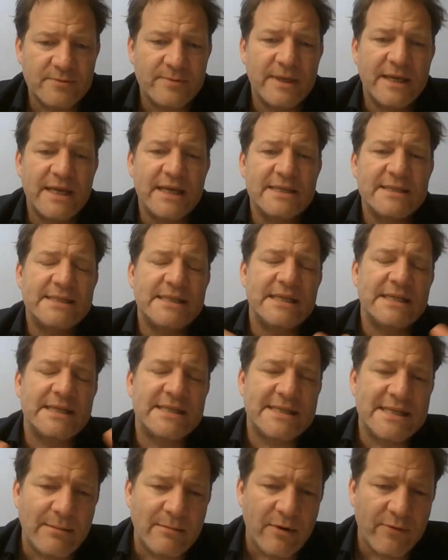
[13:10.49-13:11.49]
We can see in
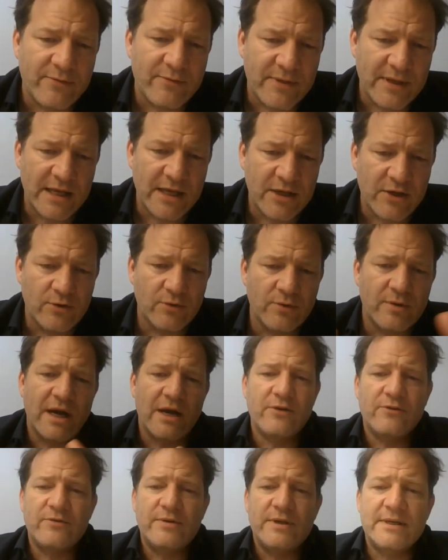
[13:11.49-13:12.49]
some of the EU
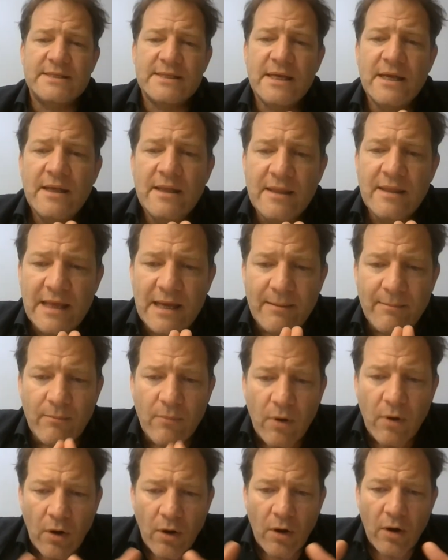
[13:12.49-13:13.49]
countries there are
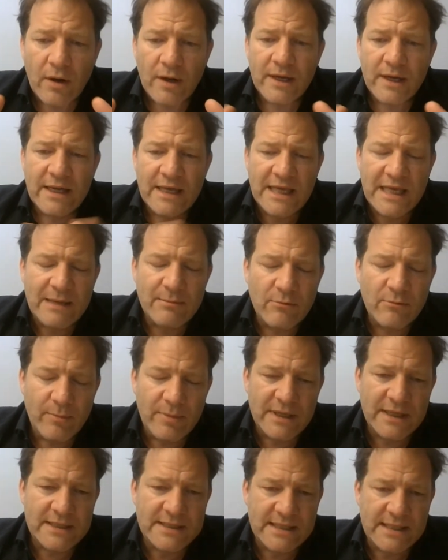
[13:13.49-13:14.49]
more
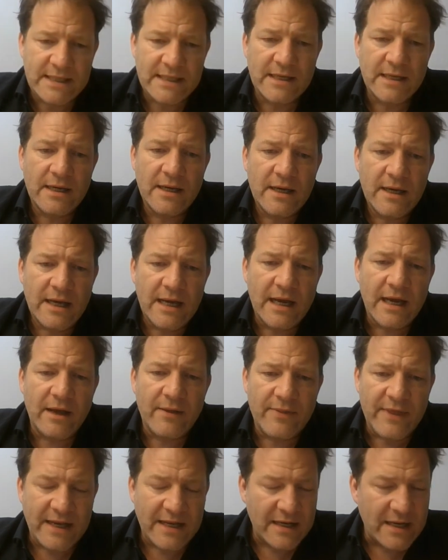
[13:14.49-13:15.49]
e-mobility
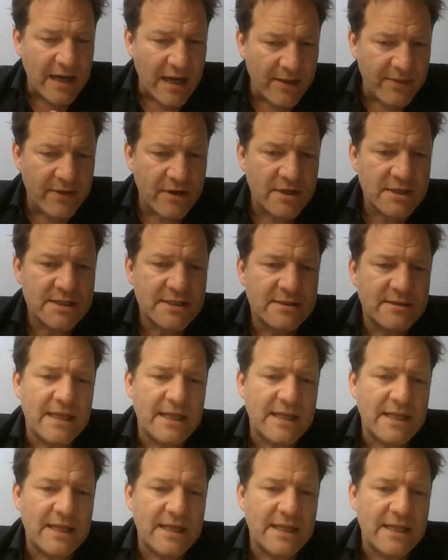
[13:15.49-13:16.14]
than in others.